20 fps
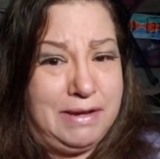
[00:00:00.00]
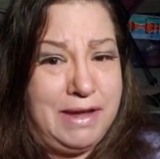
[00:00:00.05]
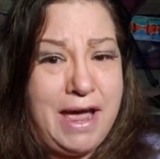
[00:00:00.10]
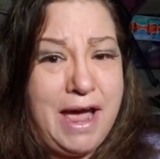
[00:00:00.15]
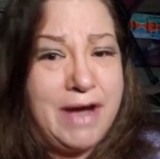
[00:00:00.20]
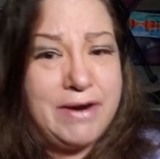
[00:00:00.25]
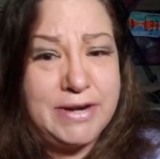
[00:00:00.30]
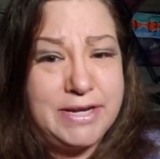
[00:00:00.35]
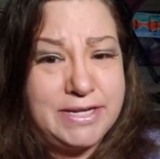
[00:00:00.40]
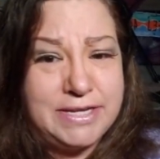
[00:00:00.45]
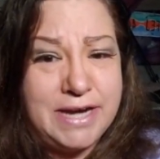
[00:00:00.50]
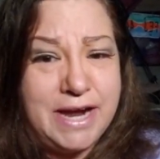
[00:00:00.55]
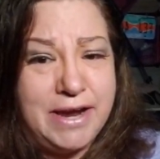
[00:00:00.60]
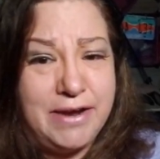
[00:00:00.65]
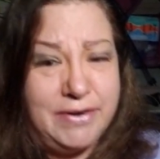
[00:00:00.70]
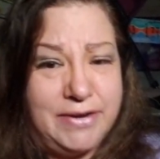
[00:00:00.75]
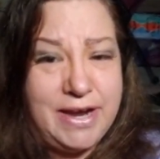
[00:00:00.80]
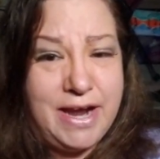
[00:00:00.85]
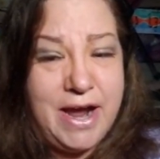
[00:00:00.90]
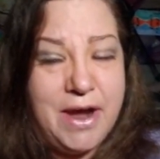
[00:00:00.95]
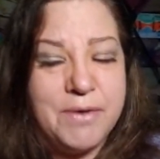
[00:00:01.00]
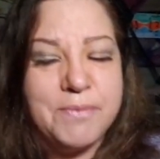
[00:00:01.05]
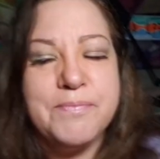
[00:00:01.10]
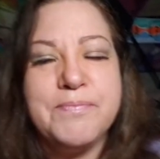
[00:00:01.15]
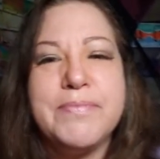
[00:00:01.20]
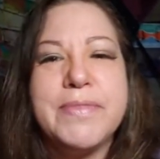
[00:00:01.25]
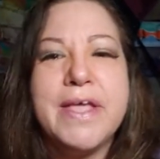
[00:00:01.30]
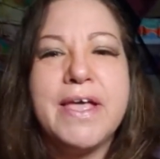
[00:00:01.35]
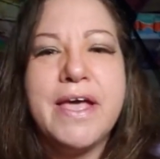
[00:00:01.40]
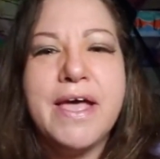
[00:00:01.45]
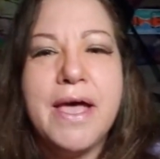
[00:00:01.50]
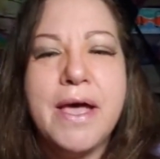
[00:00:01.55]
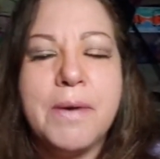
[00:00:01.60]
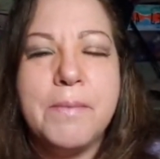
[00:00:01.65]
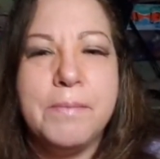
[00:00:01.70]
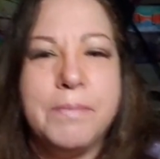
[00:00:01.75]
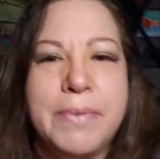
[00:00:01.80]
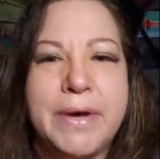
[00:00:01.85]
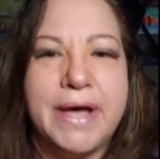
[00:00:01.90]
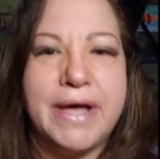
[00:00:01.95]
out of style now.
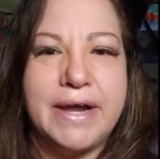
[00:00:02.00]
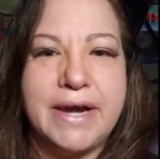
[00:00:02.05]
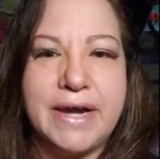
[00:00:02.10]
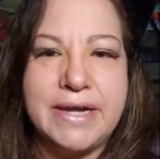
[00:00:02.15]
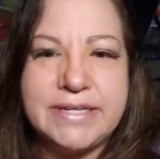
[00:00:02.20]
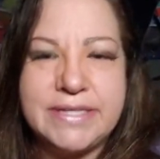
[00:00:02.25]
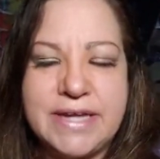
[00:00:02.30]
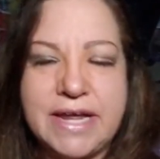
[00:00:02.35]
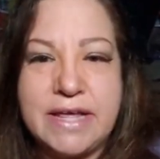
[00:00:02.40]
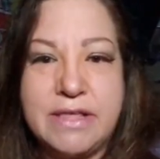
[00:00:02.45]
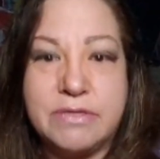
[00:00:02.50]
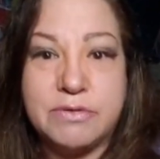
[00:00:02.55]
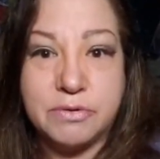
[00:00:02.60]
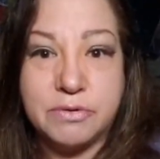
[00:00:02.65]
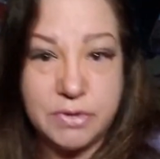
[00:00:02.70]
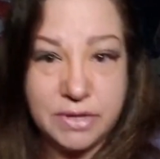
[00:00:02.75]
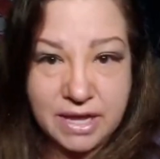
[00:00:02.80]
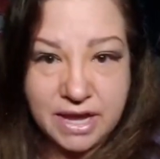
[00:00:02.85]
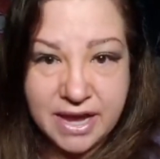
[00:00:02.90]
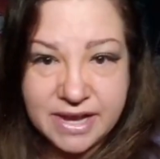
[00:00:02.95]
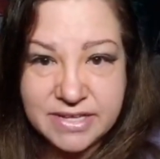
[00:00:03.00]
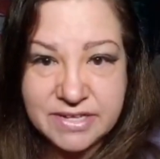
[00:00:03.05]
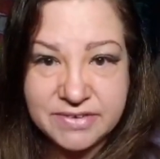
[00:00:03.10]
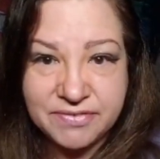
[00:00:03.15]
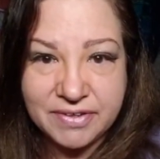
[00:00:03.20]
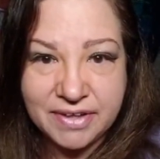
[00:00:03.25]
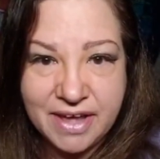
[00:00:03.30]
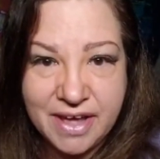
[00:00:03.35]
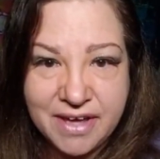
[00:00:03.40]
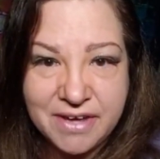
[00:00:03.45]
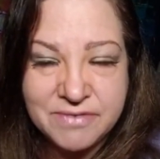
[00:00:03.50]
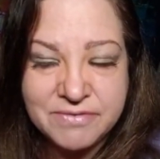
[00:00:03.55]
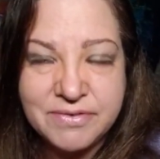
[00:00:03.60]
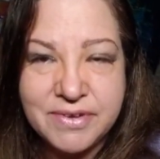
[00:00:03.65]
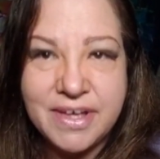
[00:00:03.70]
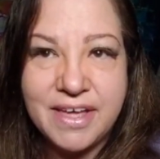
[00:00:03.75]
But I sang Through the Eyes of Love.